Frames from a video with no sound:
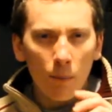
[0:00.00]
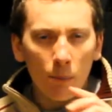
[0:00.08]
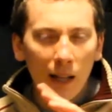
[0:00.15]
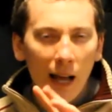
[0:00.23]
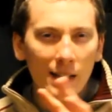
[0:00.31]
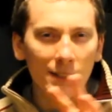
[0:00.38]

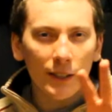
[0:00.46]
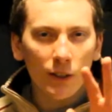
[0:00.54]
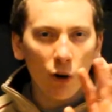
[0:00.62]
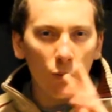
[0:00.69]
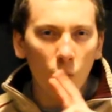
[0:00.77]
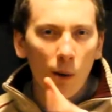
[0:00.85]

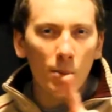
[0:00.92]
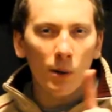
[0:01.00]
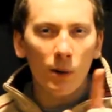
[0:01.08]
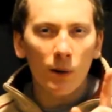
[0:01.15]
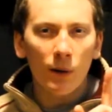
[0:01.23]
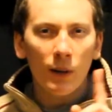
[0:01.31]
plastic or
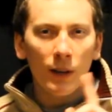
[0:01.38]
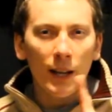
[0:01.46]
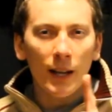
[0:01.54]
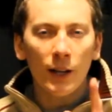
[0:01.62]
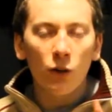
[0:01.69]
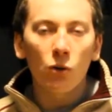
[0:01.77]
rubber
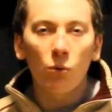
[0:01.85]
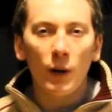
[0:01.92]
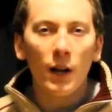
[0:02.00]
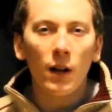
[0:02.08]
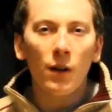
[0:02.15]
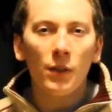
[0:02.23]
inner
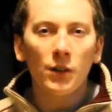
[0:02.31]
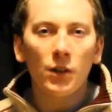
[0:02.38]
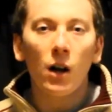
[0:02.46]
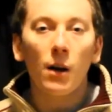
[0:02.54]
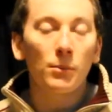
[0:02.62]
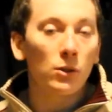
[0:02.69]
ring on the
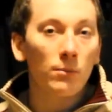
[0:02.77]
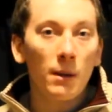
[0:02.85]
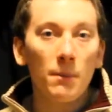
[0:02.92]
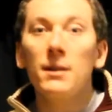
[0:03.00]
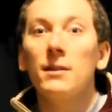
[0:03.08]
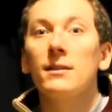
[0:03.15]
top. So
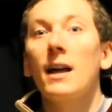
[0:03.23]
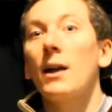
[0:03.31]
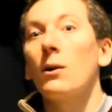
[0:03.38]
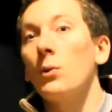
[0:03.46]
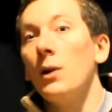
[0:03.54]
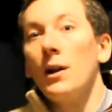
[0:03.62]
maybe it's
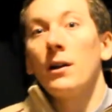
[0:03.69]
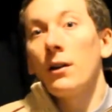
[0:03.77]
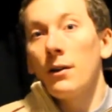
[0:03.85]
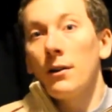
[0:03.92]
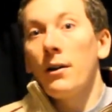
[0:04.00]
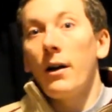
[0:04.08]
that ring.
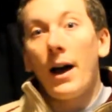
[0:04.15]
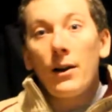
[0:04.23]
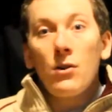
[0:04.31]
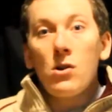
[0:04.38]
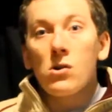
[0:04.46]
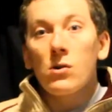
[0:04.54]
I
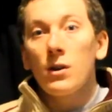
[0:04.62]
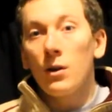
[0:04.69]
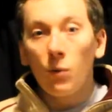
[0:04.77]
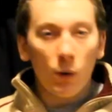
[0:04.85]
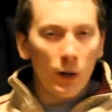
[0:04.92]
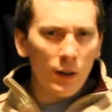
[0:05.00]
don't know.
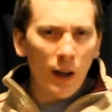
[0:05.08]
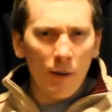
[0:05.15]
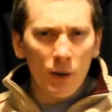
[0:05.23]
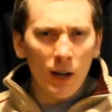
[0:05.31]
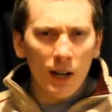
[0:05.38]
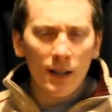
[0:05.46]

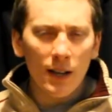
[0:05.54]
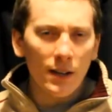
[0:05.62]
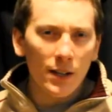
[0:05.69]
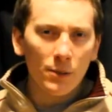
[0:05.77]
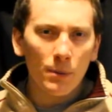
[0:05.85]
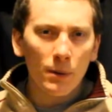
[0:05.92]
Have you guys had
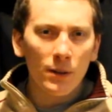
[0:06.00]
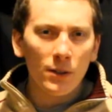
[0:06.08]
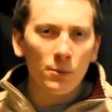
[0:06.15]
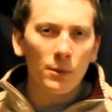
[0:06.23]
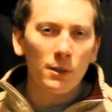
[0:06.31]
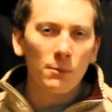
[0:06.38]
any
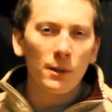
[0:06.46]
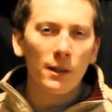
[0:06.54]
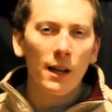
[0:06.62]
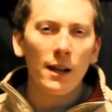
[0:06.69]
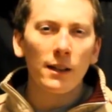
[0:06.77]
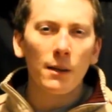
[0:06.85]
experience with
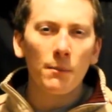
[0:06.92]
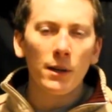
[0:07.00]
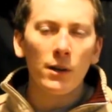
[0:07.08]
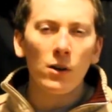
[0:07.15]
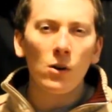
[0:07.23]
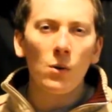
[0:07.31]
that? Let me
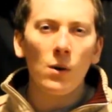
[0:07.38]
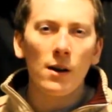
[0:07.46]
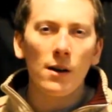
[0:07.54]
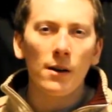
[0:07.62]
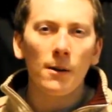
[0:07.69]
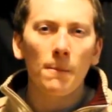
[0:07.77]

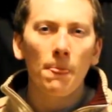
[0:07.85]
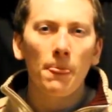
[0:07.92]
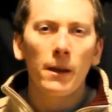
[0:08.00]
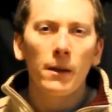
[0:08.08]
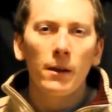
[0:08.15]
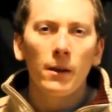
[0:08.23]
know.
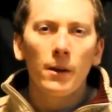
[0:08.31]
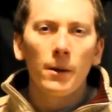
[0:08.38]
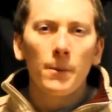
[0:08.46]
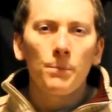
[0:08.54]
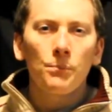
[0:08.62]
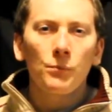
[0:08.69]

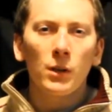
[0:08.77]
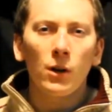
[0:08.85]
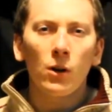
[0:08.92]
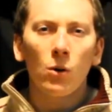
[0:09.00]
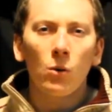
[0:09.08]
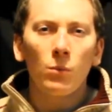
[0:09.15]

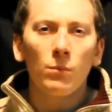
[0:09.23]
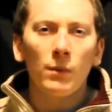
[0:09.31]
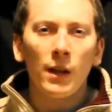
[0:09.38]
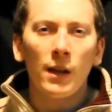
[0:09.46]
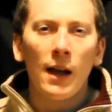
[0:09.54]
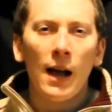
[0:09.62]

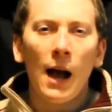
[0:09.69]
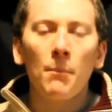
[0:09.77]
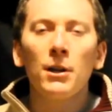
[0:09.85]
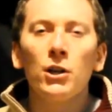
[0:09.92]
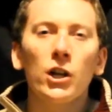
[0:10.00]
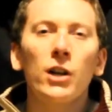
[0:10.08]
How
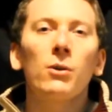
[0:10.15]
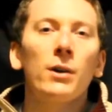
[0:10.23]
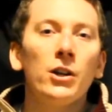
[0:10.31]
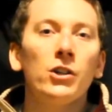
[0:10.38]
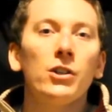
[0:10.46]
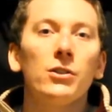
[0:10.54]
many
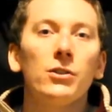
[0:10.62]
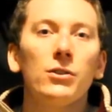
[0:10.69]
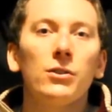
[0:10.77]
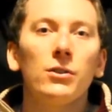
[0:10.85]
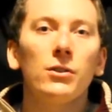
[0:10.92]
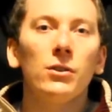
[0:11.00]
generations